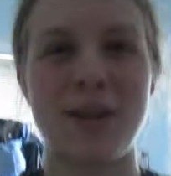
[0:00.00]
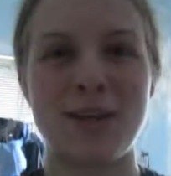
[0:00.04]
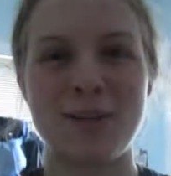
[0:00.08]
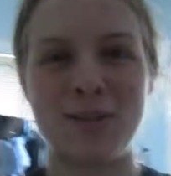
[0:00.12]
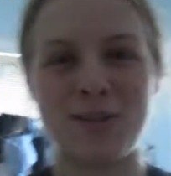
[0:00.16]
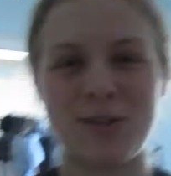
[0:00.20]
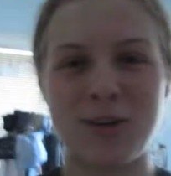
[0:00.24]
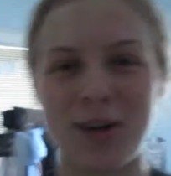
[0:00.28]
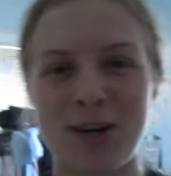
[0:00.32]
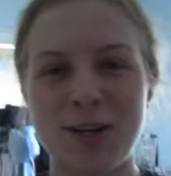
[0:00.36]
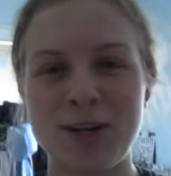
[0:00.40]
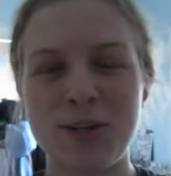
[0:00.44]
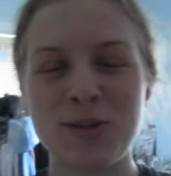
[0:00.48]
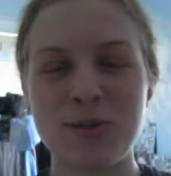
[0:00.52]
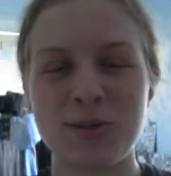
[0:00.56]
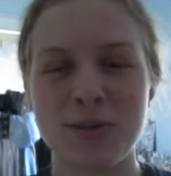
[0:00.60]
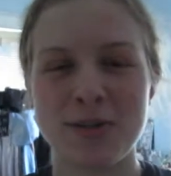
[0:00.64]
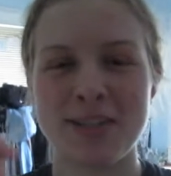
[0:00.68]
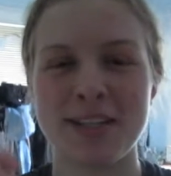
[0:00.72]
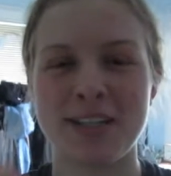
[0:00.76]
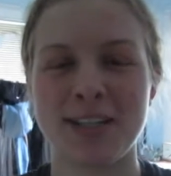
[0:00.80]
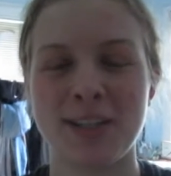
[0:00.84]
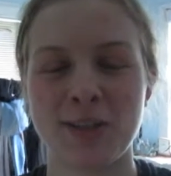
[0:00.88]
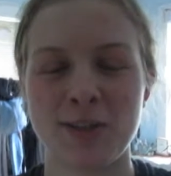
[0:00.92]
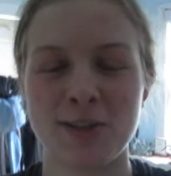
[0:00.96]
Okay, so I just
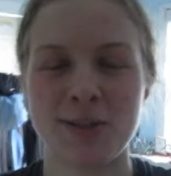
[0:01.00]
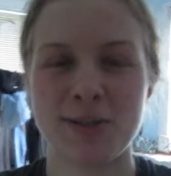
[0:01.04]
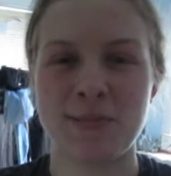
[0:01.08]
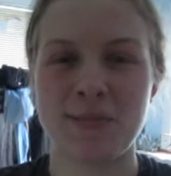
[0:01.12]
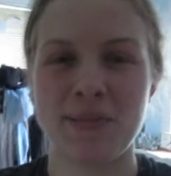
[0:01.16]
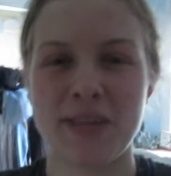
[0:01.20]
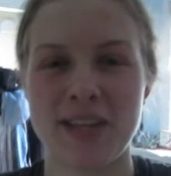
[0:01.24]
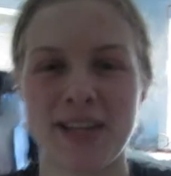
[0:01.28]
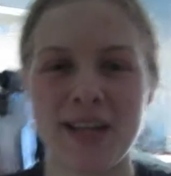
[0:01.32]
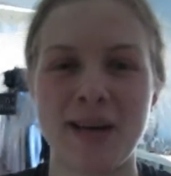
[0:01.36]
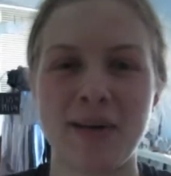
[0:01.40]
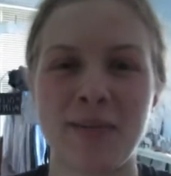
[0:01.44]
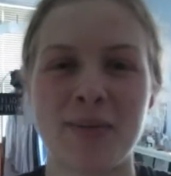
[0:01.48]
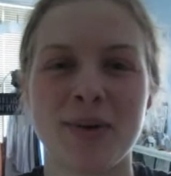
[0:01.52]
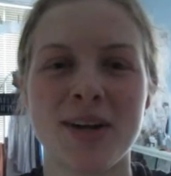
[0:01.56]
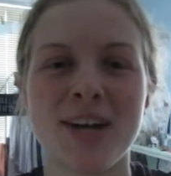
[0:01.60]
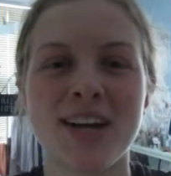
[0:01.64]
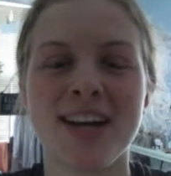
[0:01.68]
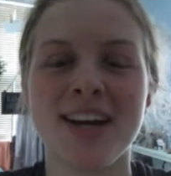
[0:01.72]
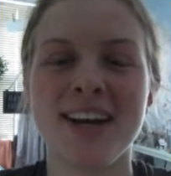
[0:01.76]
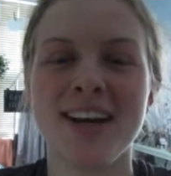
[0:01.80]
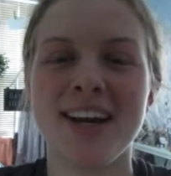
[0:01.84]
wanted to clear something up.